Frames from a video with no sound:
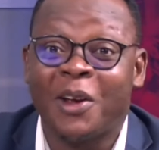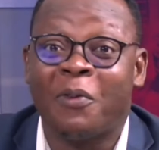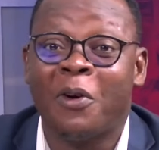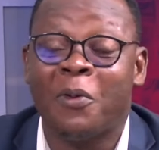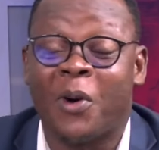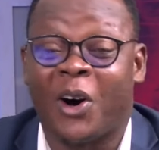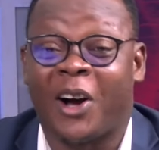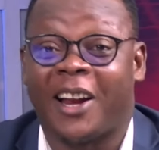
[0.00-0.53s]

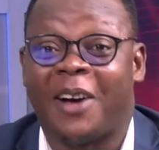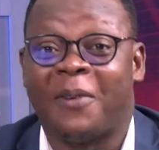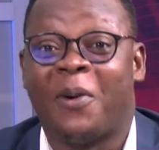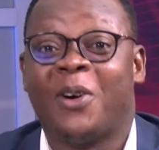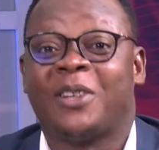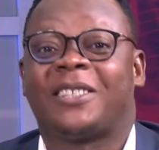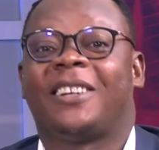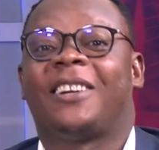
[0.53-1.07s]
Football Club
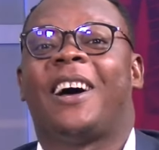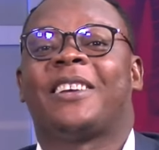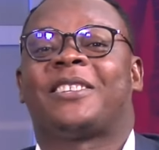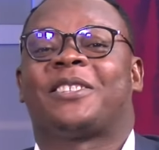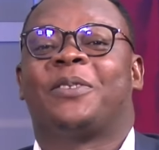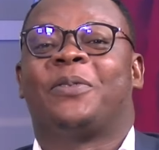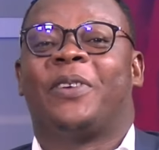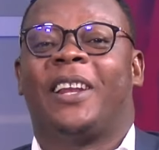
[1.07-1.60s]
hosted
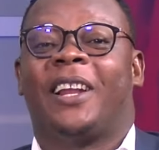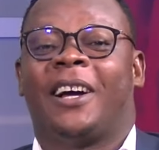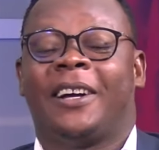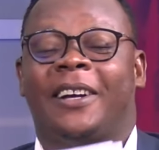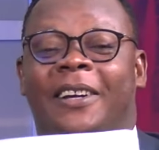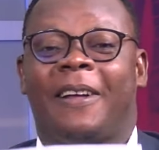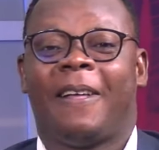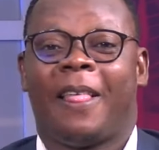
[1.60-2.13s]
Aston Villa.
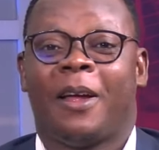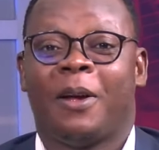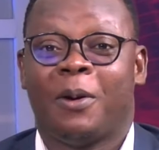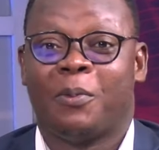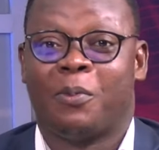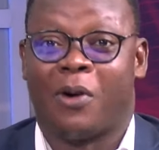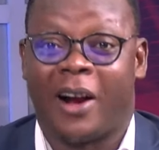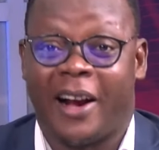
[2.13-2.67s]

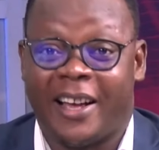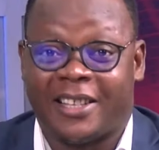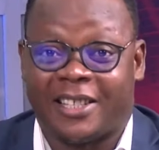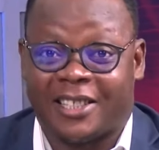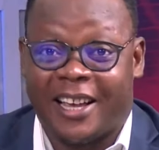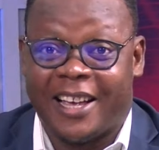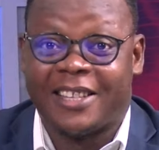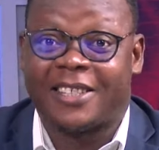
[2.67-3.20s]

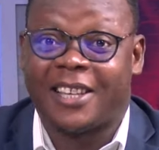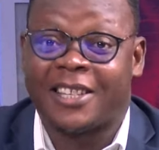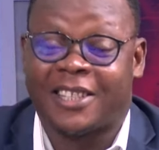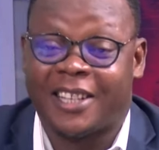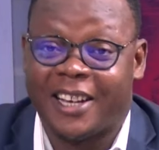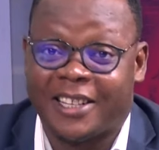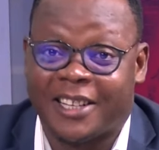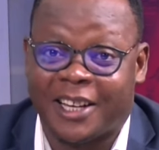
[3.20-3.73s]
Brothers and
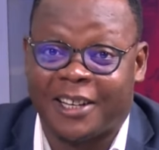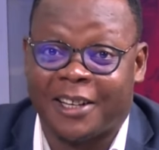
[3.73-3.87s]
sisters.